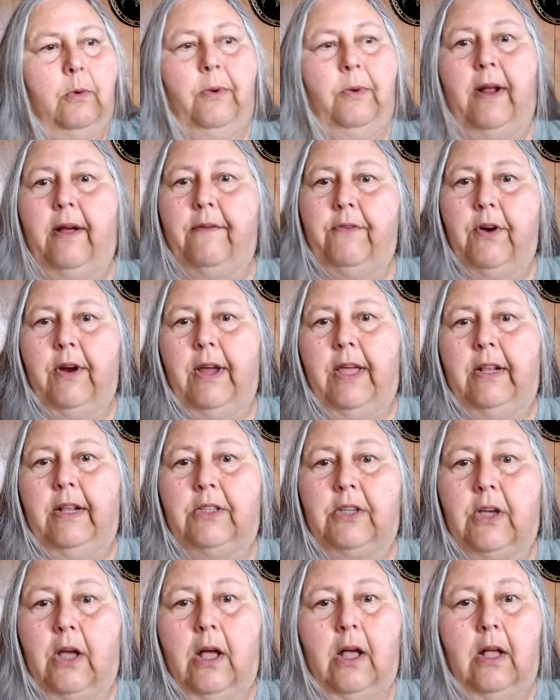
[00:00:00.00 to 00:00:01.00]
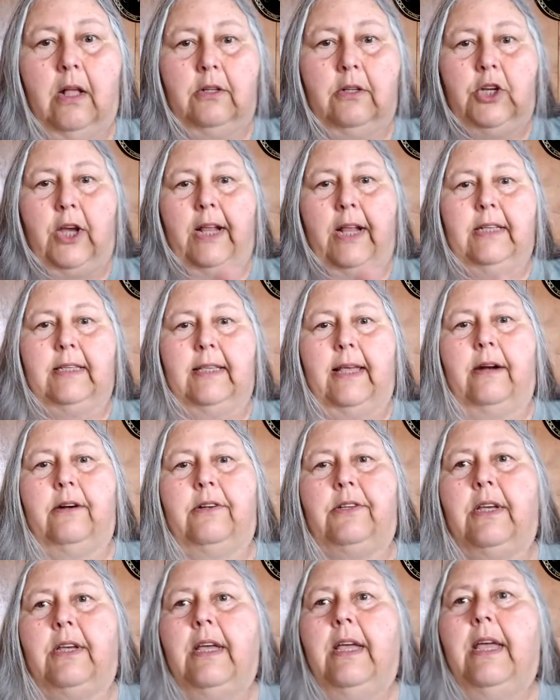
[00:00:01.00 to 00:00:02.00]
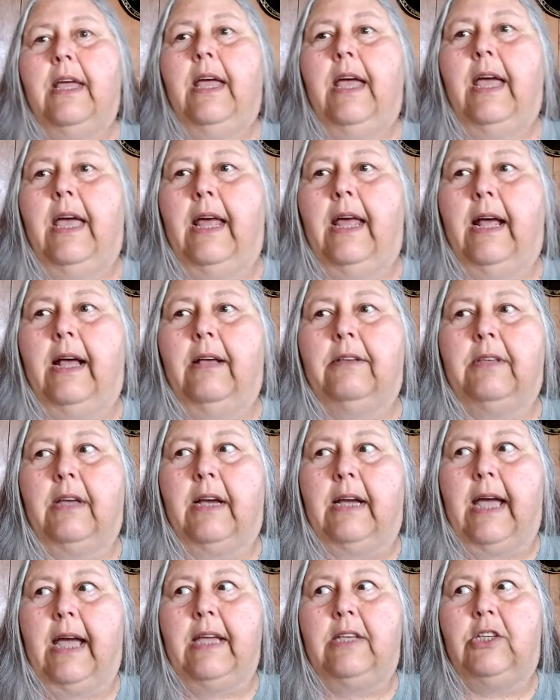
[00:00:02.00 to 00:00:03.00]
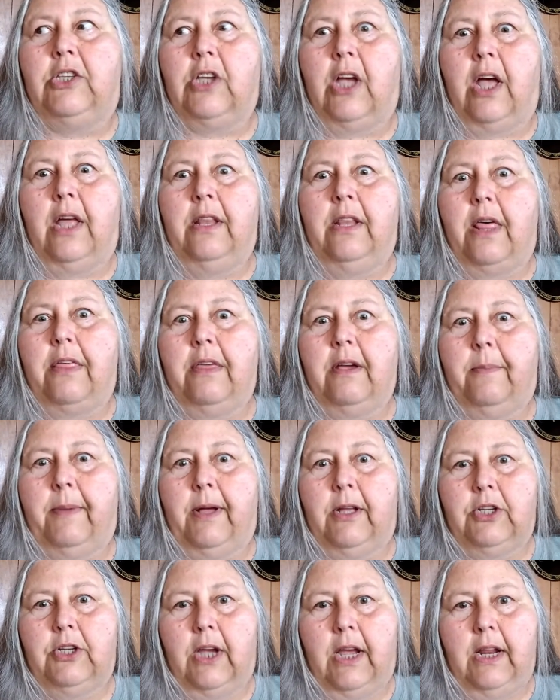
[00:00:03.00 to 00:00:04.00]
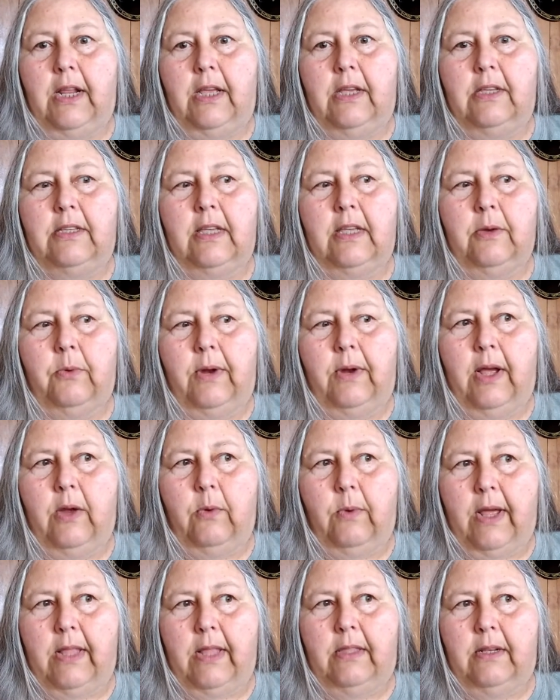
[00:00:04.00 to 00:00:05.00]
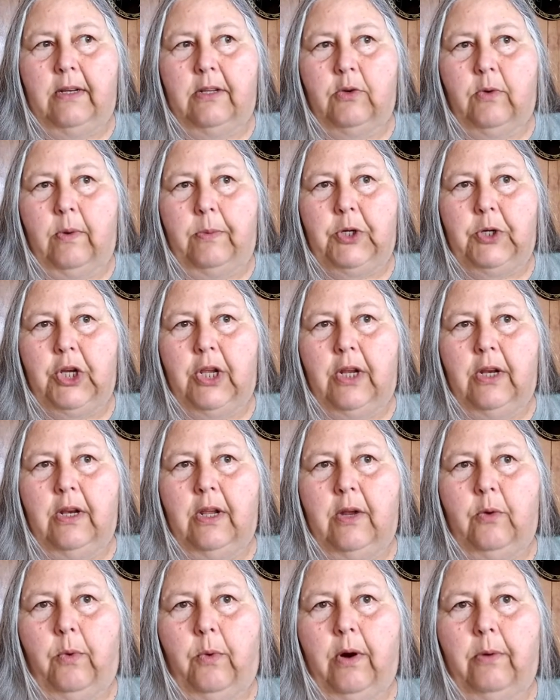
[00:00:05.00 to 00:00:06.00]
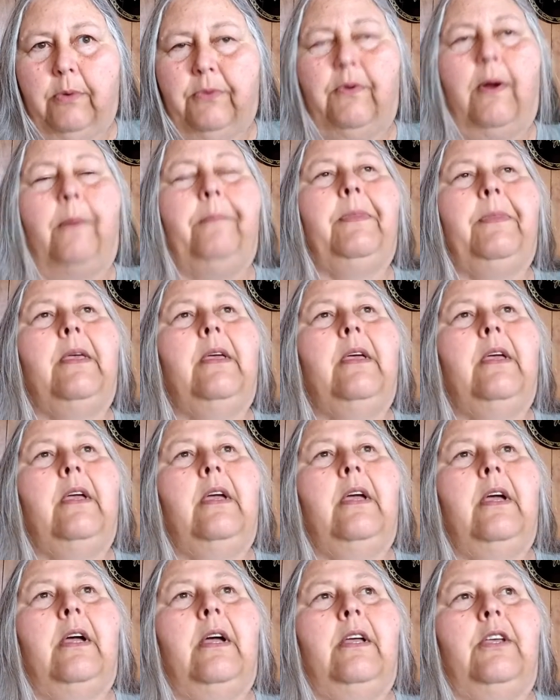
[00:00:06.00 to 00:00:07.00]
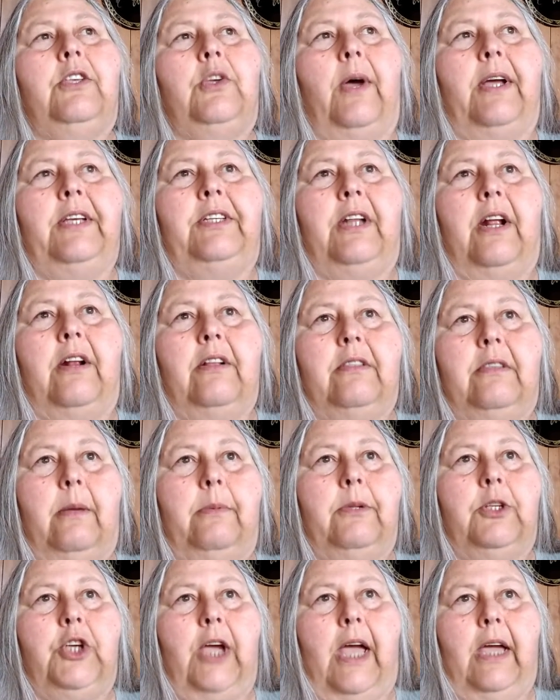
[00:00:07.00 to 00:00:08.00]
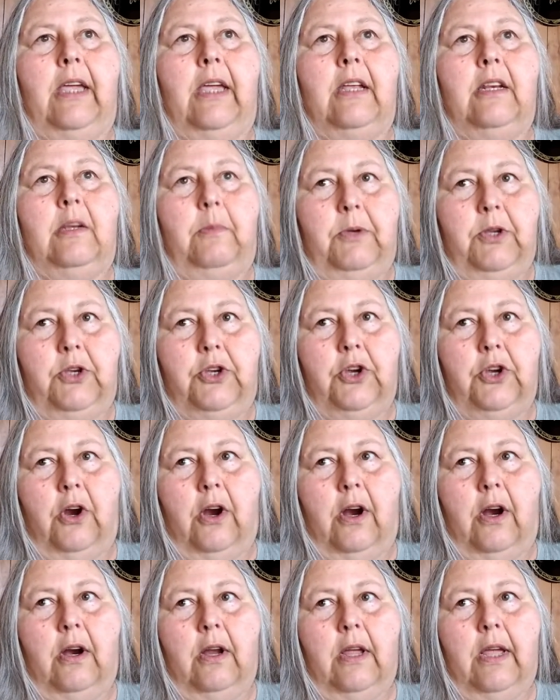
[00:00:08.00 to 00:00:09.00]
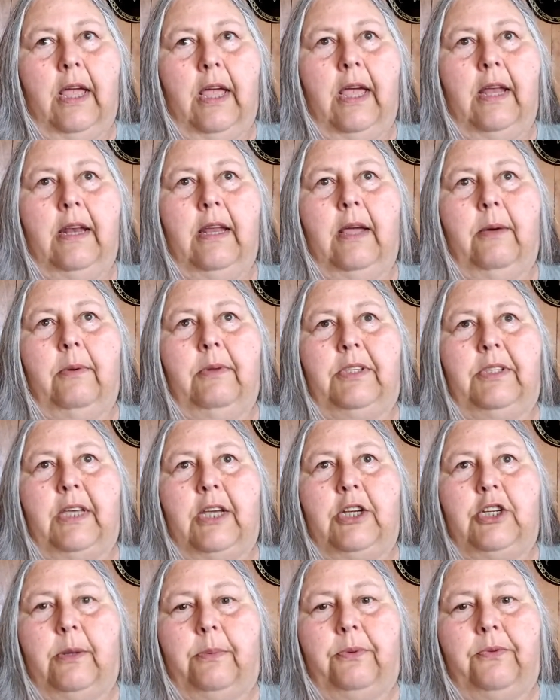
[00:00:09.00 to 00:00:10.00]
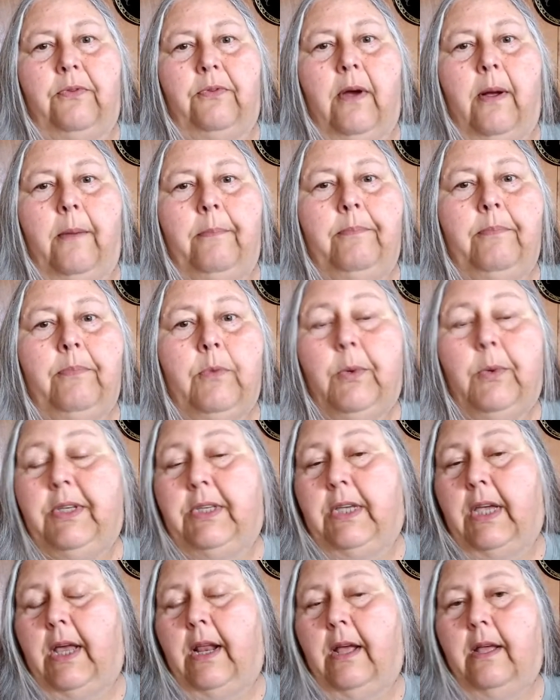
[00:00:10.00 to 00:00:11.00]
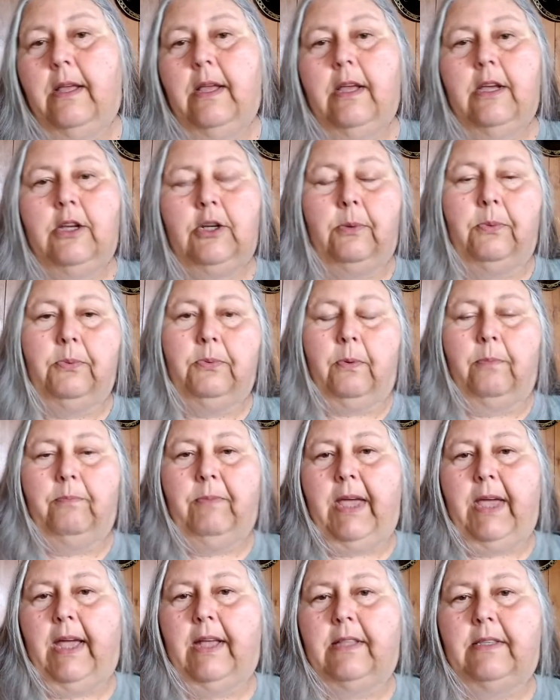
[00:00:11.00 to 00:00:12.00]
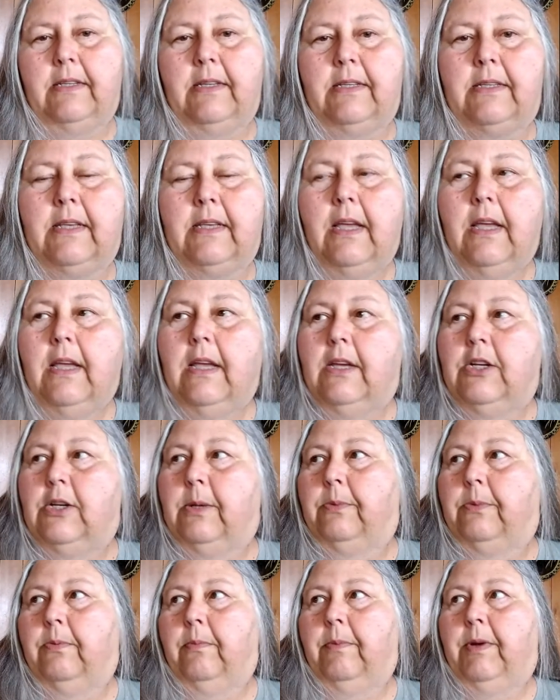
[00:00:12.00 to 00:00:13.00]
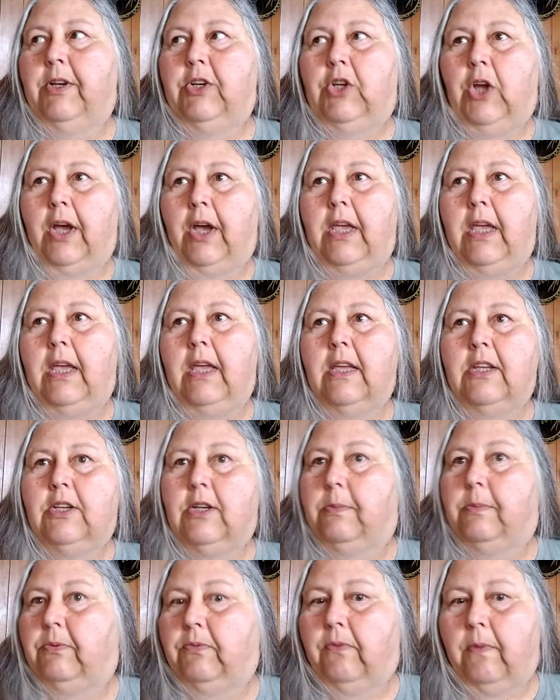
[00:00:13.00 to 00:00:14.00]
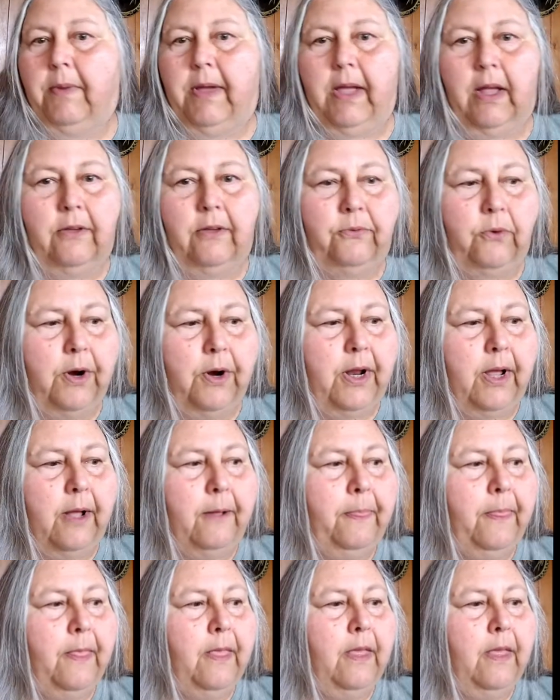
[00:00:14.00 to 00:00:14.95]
or whatever, and it's all Chinese letters. And I was like, I saw nothing about Chinese when I read the description and where it was from. So I started double checking to be sure, and it would say ships from Louisiana, ships from Kansas, ships from Kentucky, ships from California.